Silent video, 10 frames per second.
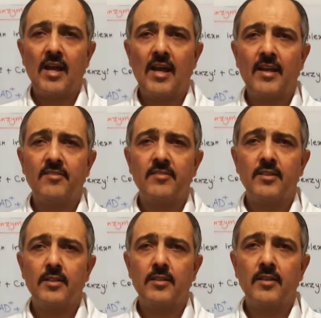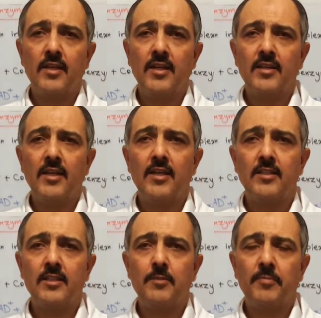as in
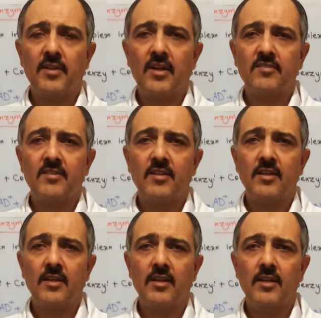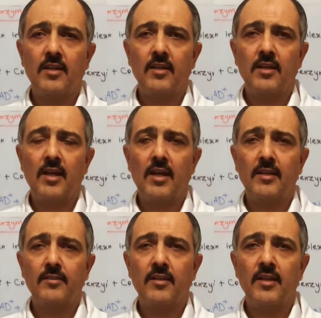NAD plus
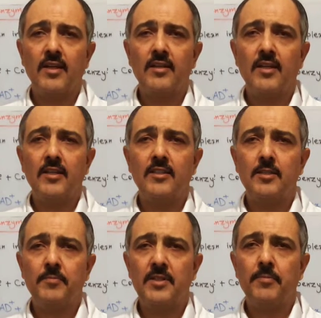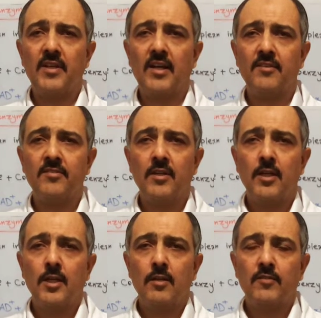and NADP plus,
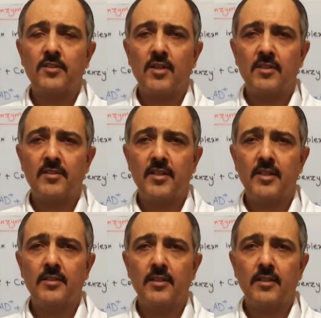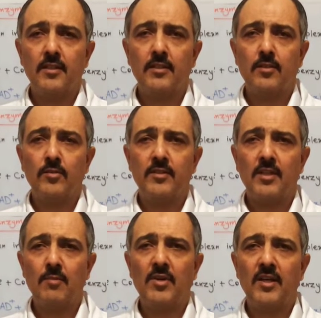which contain
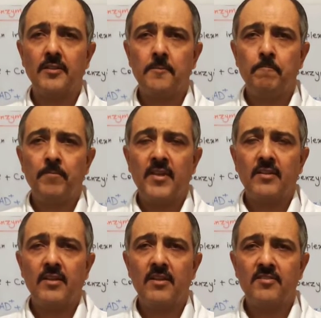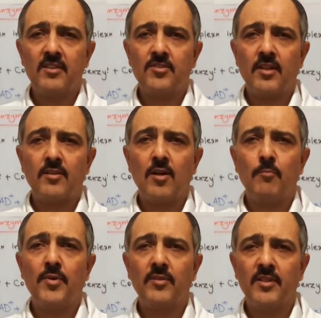nicotinamide, the essential
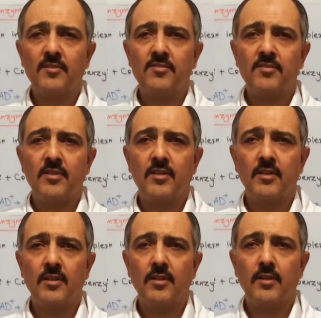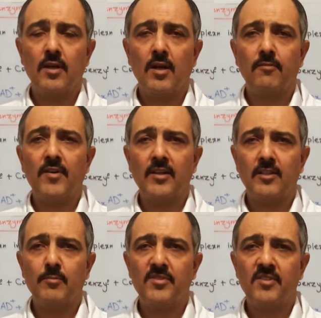components are
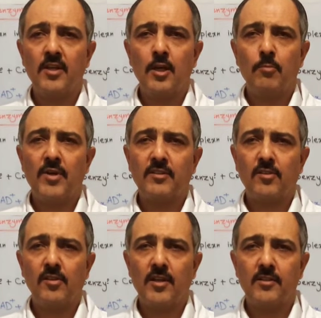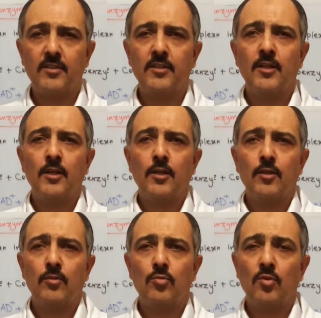vitamins, particularly
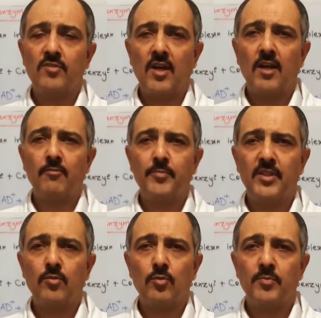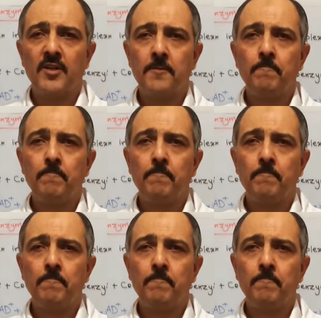those of B group.